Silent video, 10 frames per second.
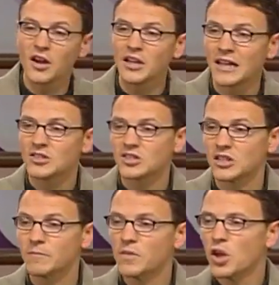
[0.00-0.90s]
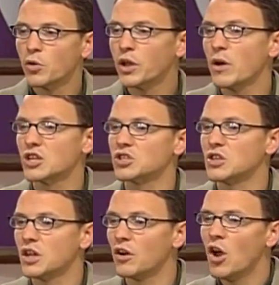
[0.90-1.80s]
against it. Quick question
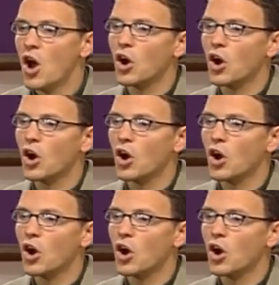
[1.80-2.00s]
here.